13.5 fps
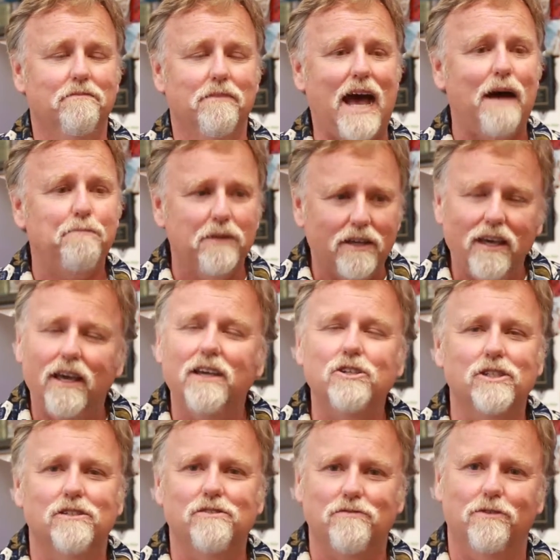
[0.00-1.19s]

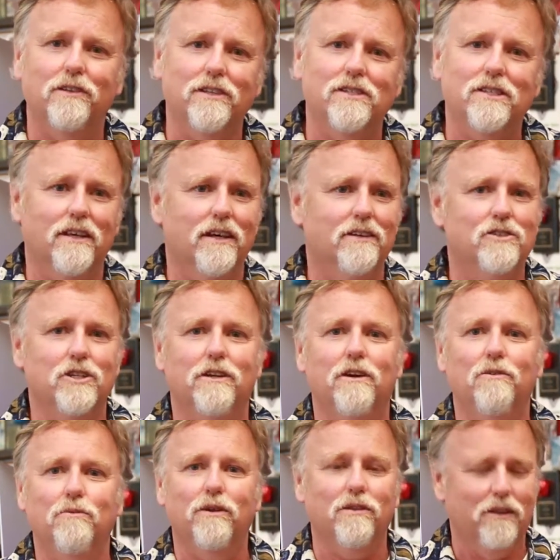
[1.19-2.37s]
applications for these things, you
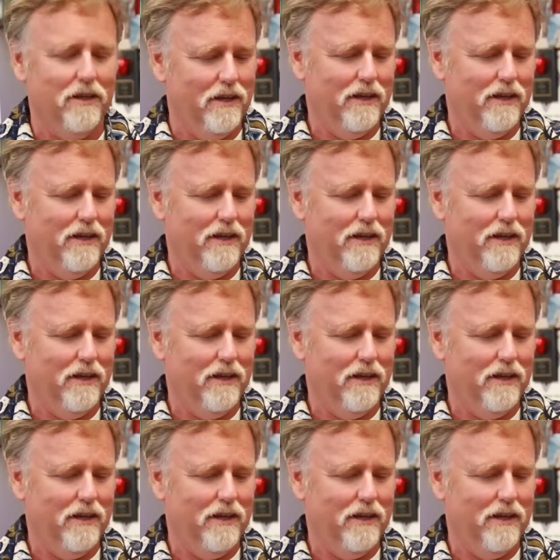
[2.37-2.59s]
know, with